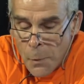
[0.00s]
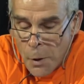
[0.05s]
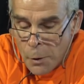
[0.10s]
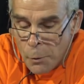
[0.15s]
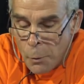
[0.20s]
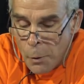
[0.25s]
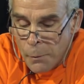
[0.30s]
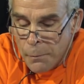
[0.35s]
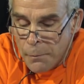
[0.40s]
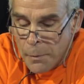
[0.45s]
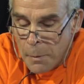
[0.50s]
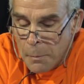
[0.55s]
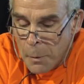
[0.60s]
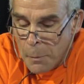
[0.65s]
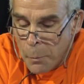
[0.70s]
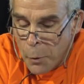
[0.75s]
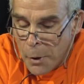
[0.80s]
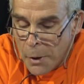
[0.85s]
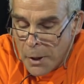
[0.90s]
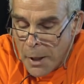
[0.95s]
Quote from a
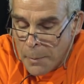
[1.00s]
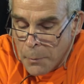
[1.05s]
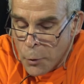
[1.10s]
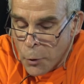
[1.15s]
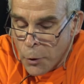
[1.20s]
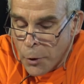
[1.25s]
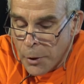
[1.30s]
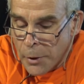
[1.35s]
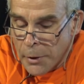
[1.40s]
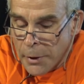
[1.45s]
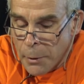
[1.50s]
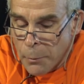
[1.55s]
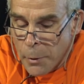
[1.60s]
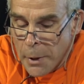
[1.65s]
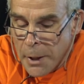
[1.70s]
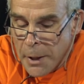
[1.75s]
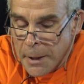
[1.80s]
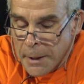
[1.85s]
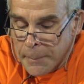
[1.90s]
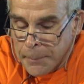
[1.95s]
book I'm currently
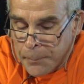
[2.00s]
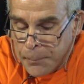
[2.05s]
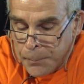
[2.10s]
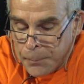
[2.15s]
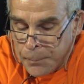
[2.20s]
reading.